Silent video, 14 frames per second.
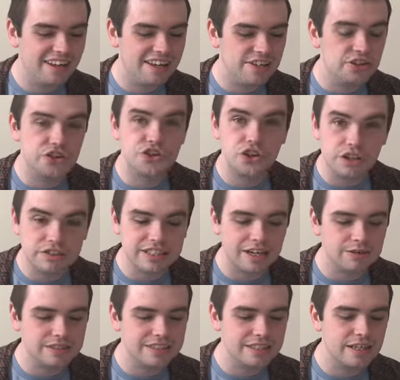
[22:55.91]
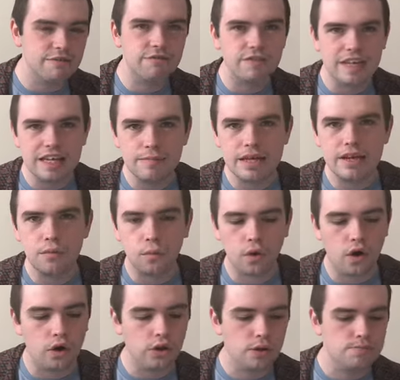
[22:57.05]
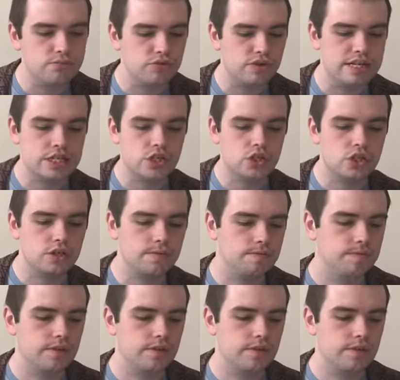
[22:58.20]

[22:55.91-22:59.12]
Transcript: you should have shouted Phoebe Waller-Bridge.